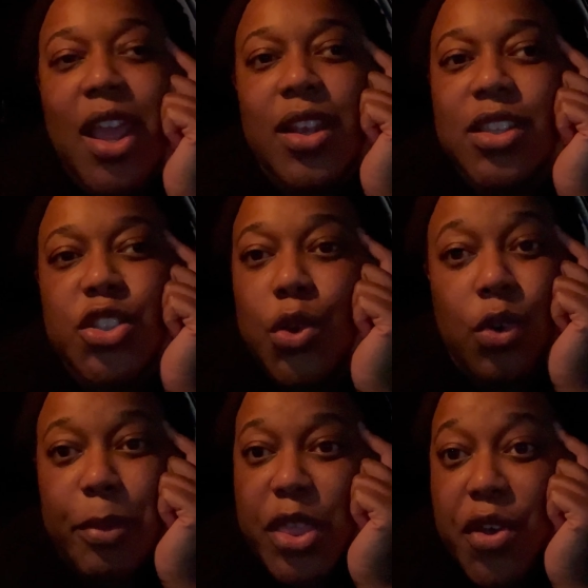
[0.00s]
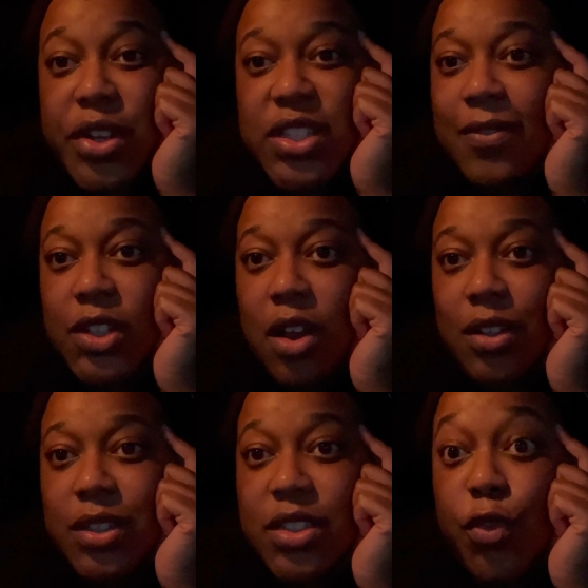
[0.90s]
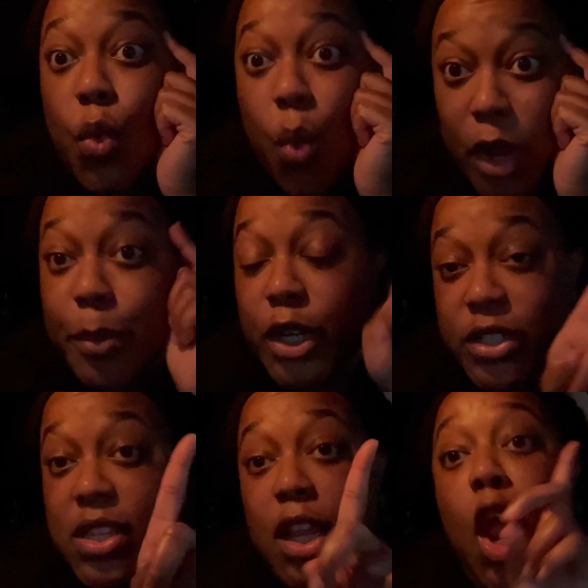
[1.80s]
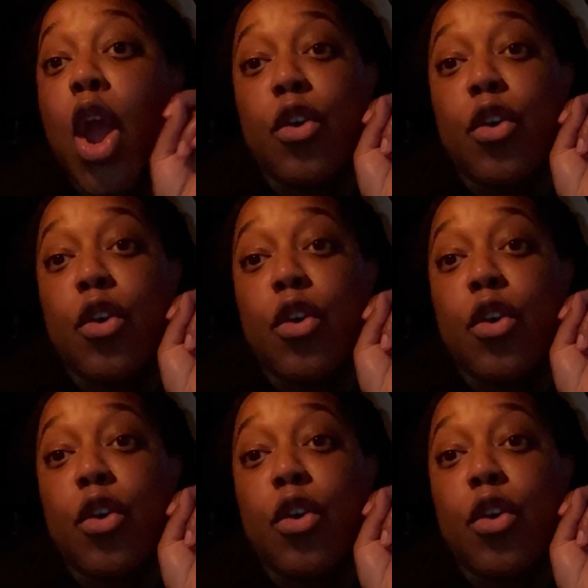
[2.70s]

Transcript: and the total will be thirty-seven dollars for one person